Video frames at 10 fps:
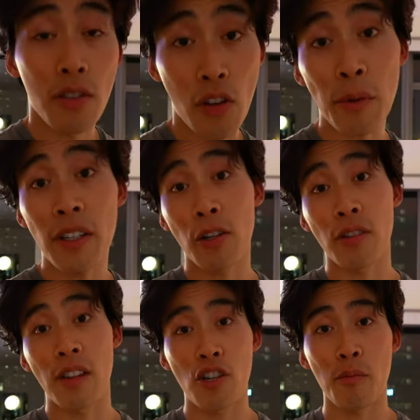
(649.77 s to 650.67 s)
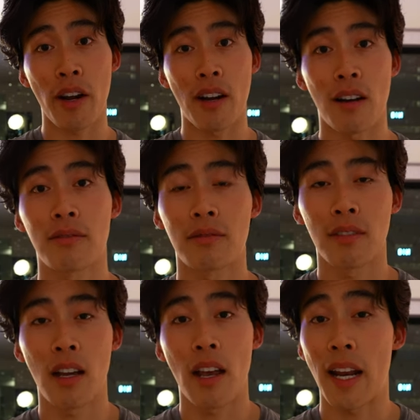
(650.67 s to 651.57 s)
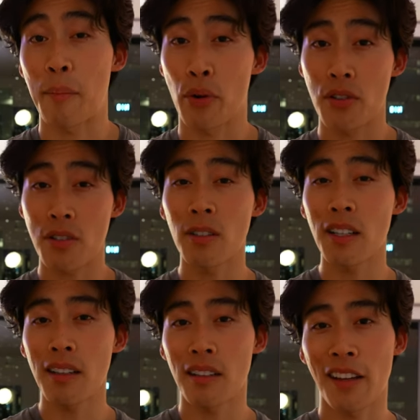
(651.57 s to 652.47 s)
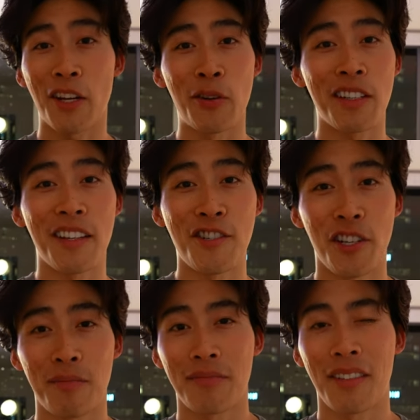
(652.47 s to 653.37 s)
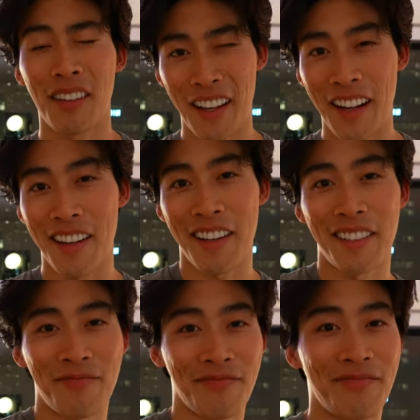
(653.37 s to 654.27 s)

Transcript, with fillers: So I'm gonna go to the gym right now. And I personally like going to the gym late at night.